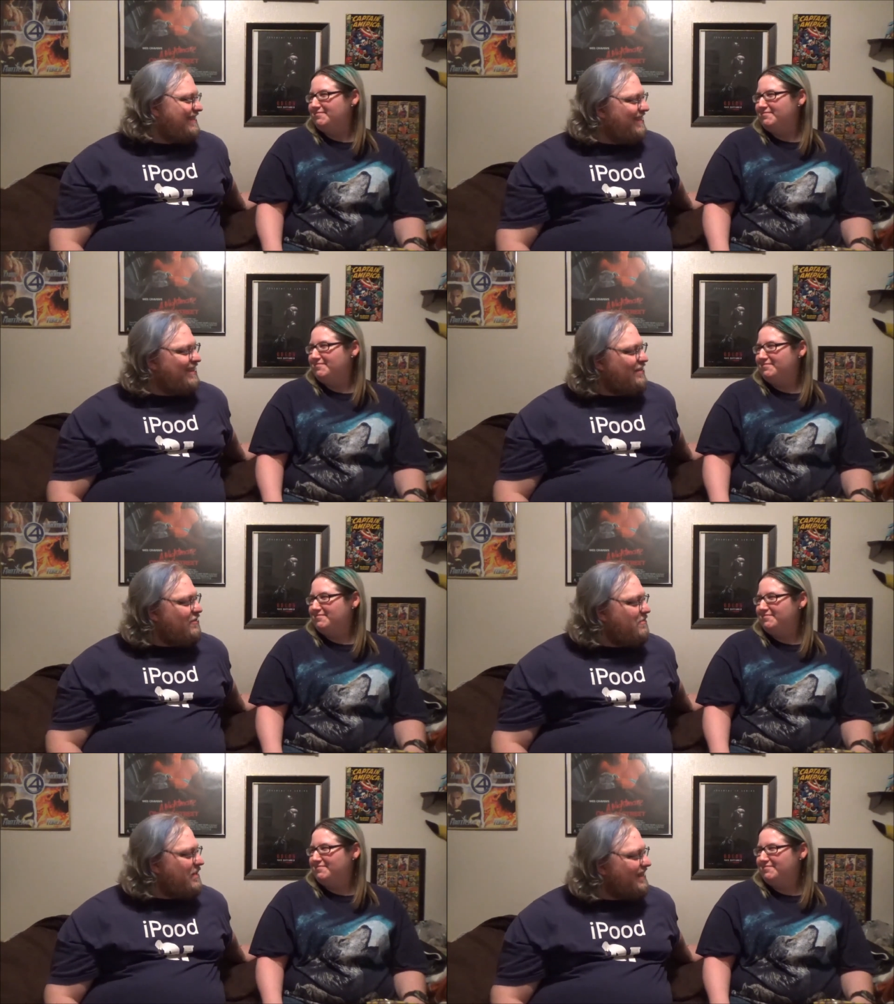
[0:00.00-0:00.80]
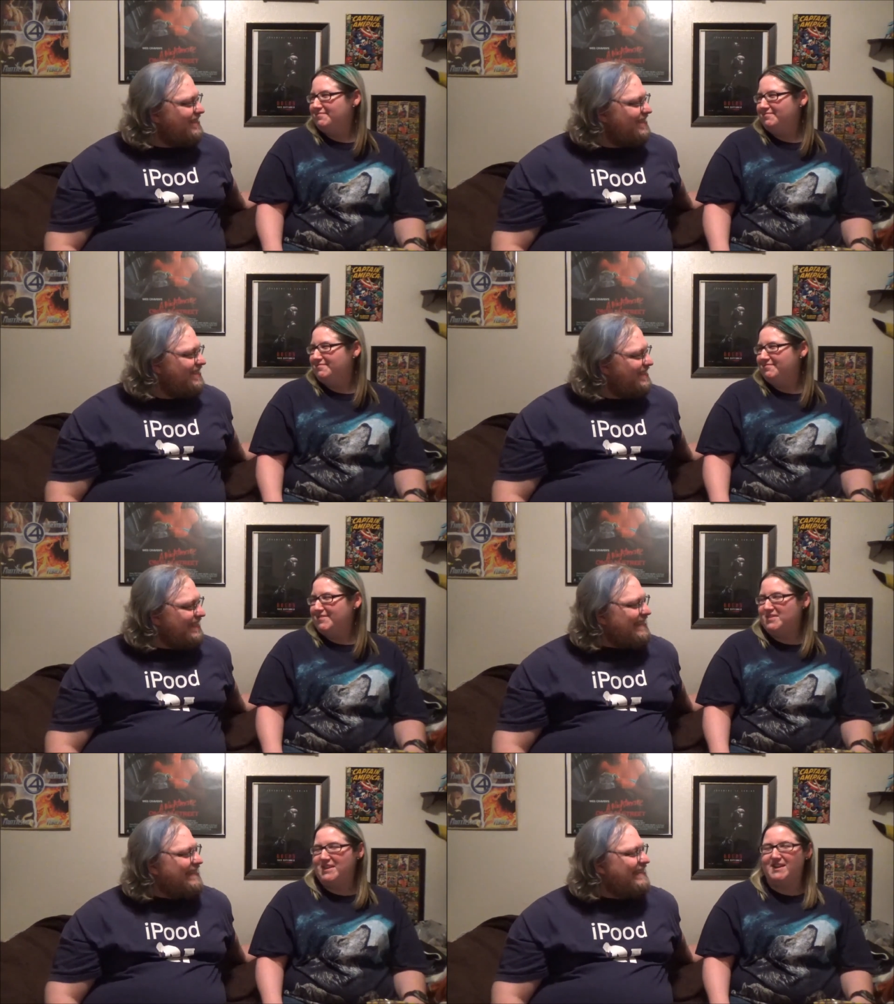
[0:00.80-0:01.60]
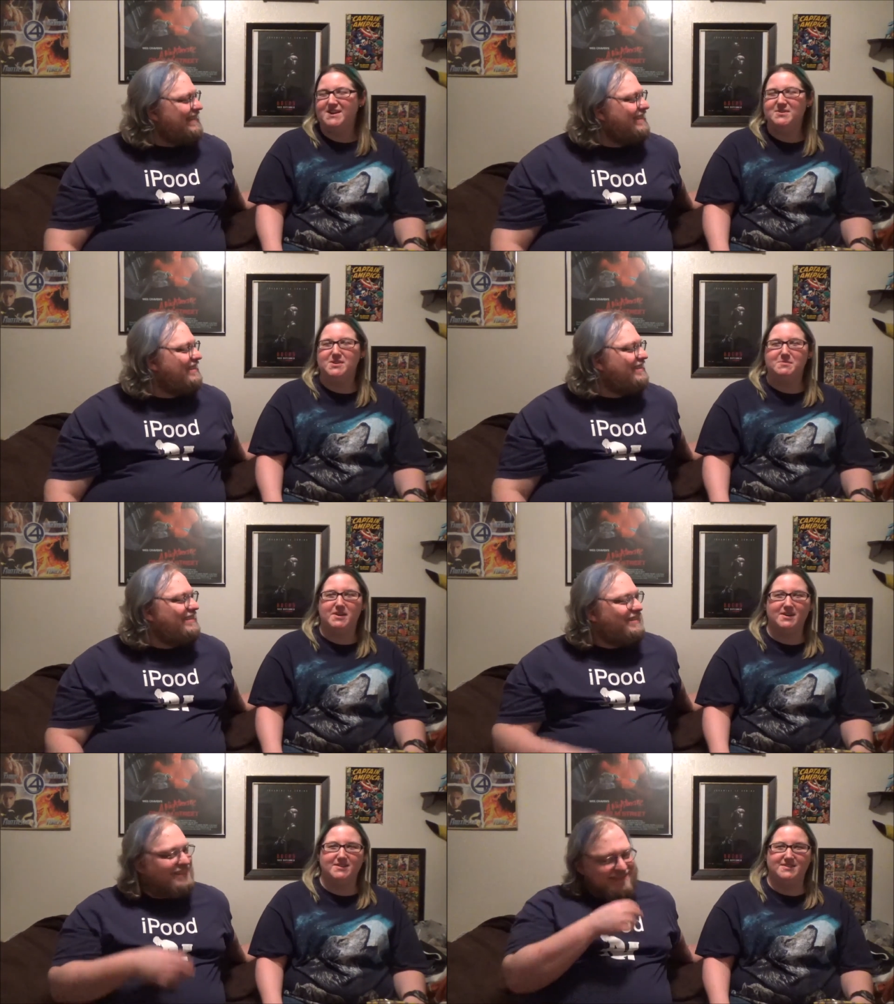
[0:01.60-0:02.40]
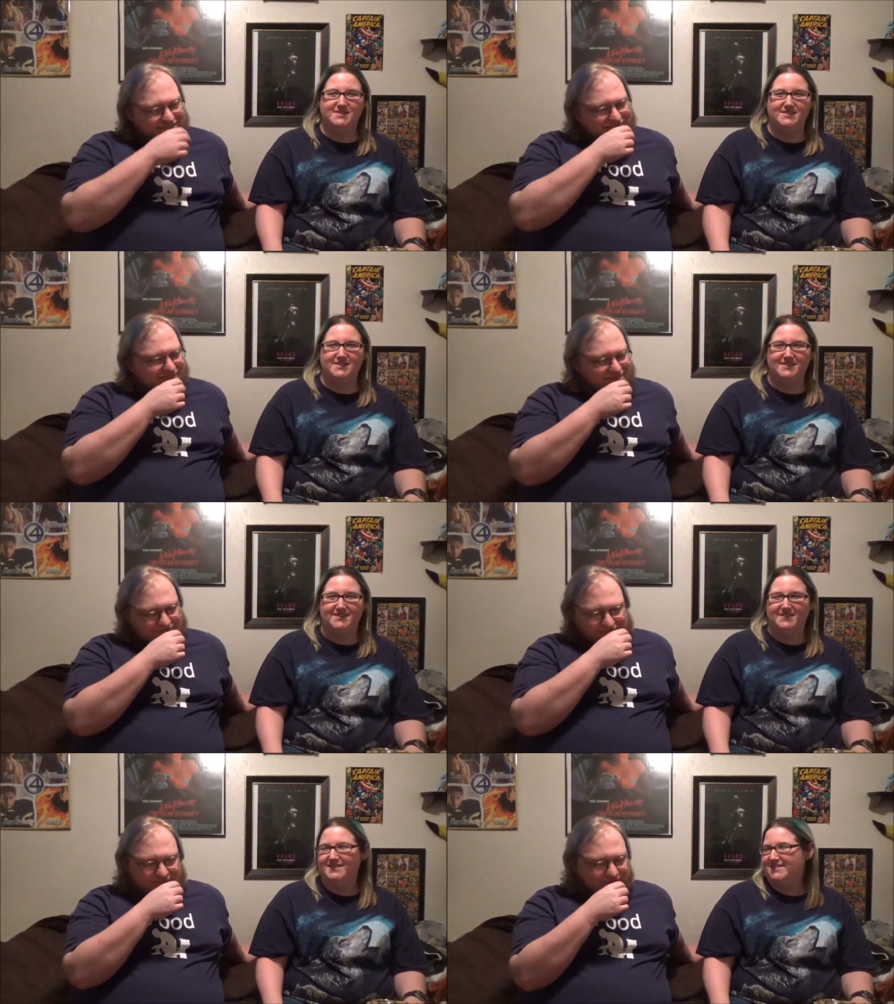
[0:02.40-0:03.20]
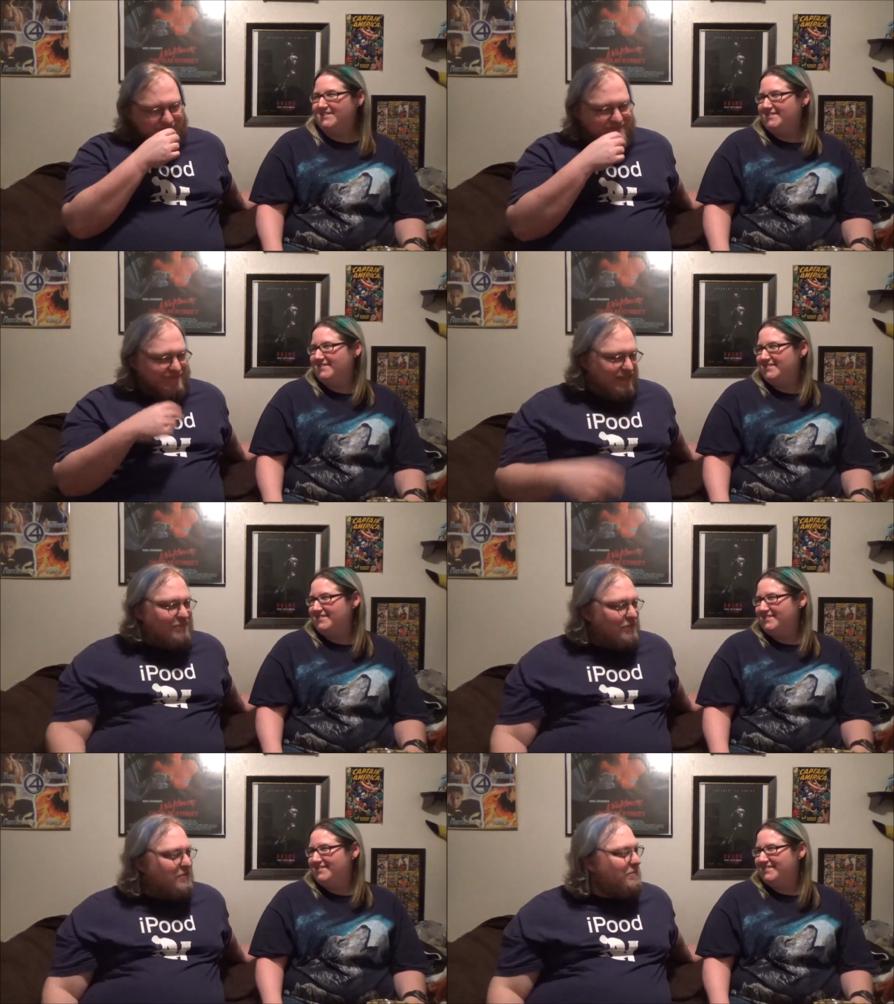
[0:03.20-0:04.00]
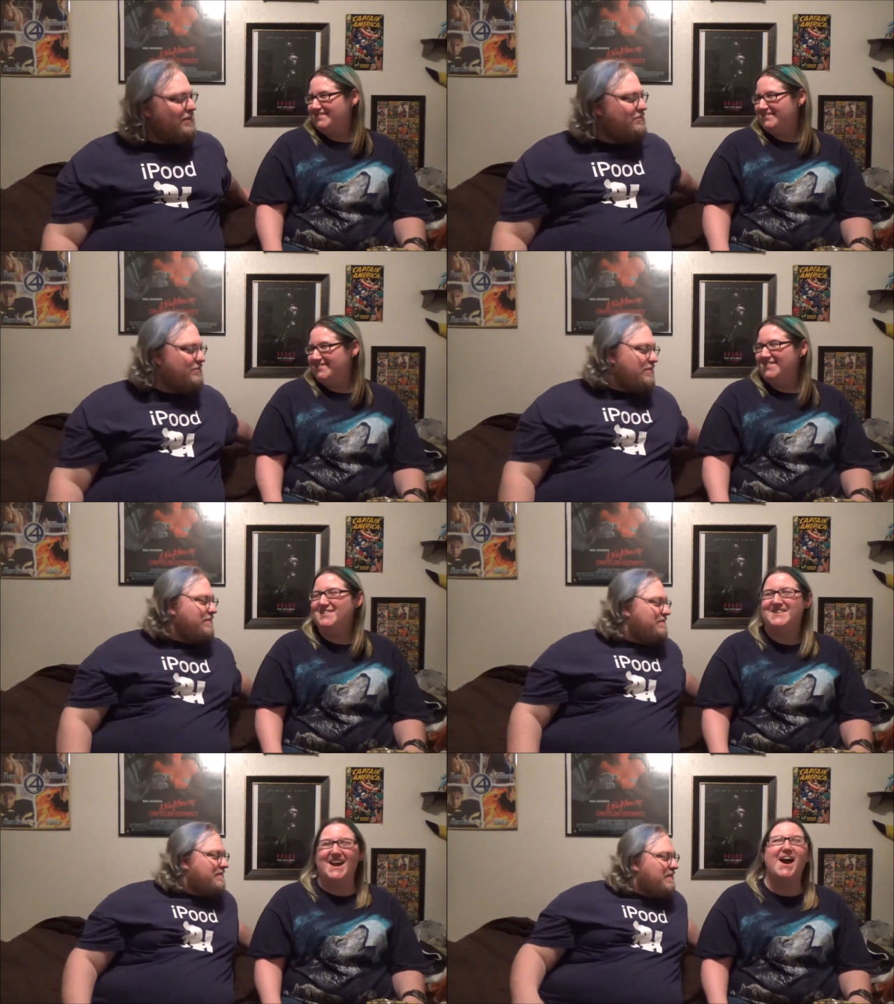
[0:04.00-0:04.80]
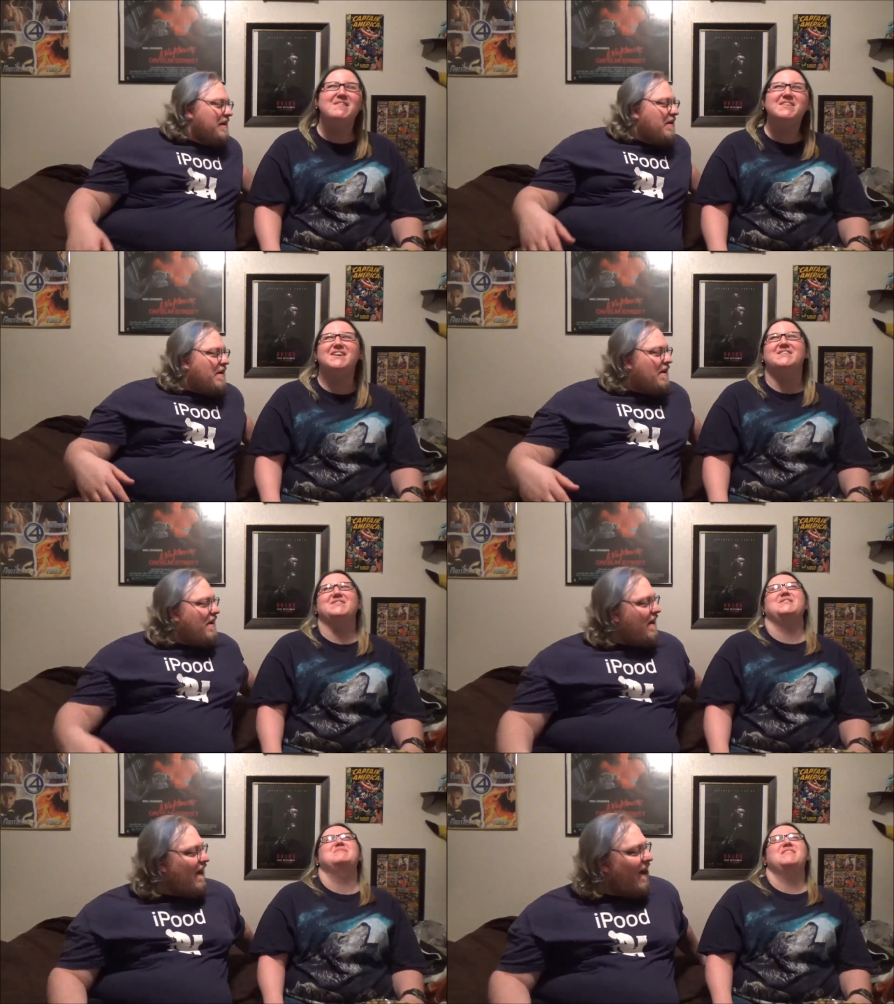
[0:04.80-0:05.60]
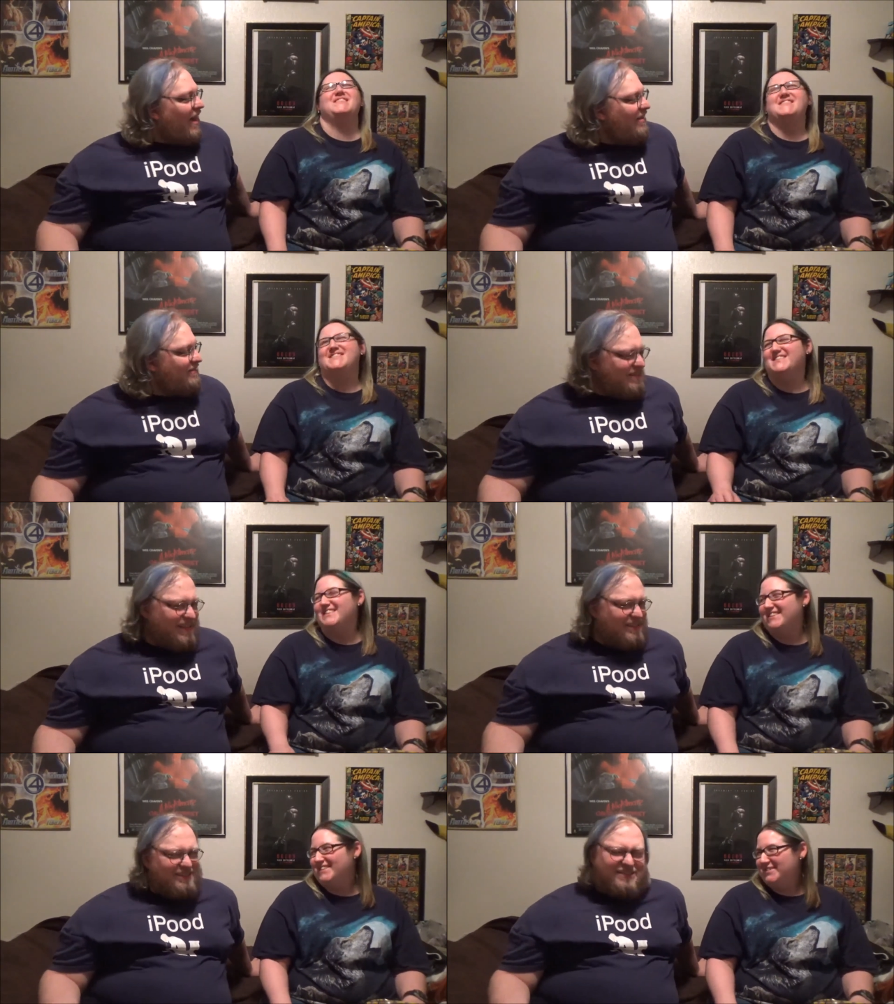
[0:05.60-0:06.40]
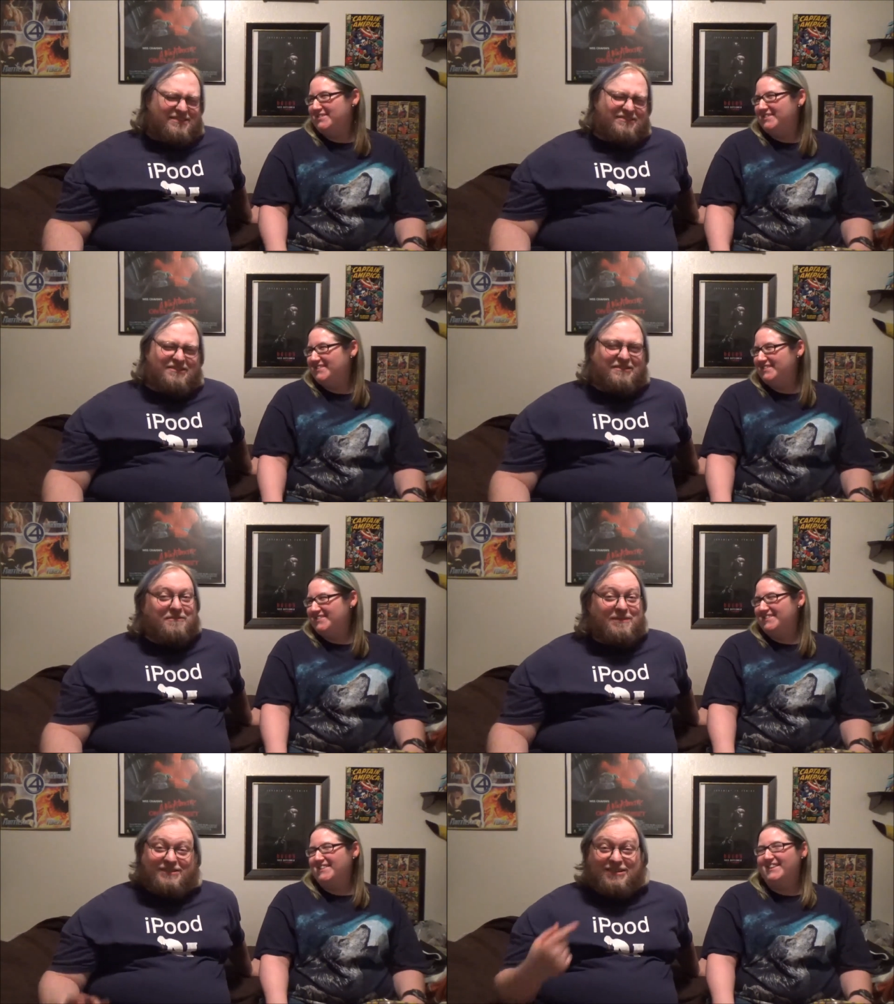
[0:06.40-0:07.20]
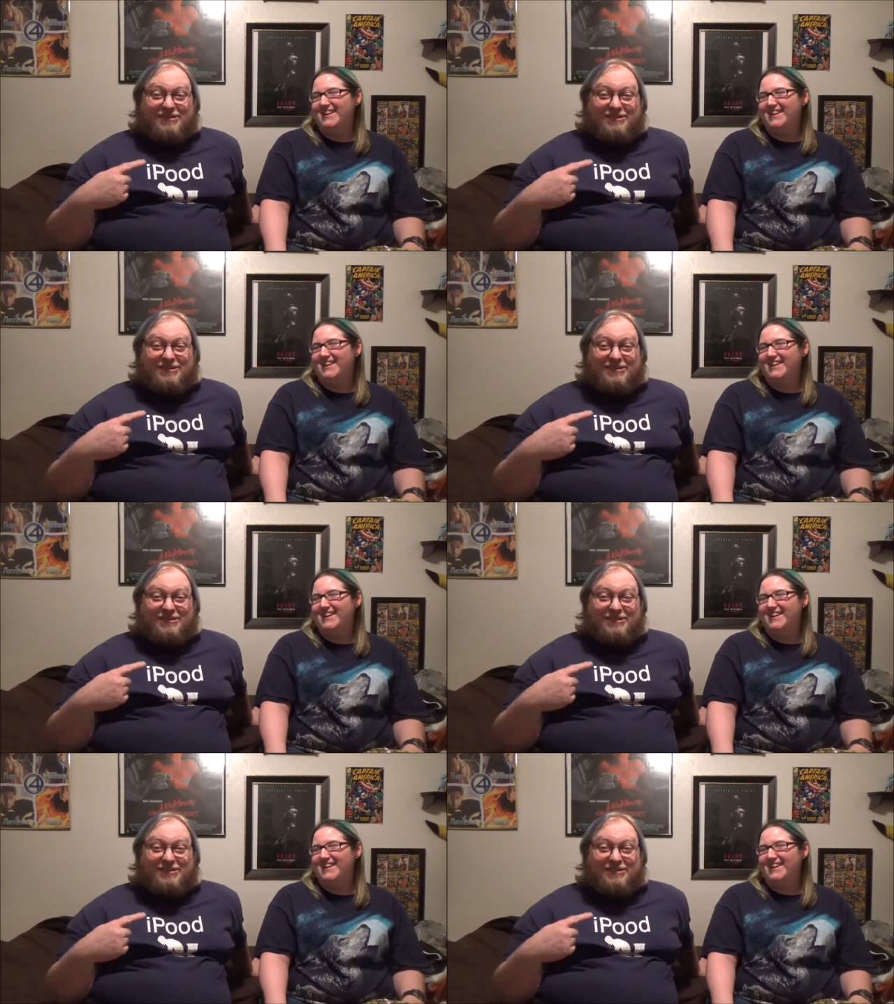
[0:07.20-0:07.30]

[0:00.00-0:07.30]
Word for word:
Speaker 1: You can do the bugs.
Speaker 2: I you're not doing the bugs.
Speaker 1: Well, I'm been bugs with you.
Speaker 2: I am not doing the bugs.
Speaker 1: Yeah, he said, you're not doing bugs. All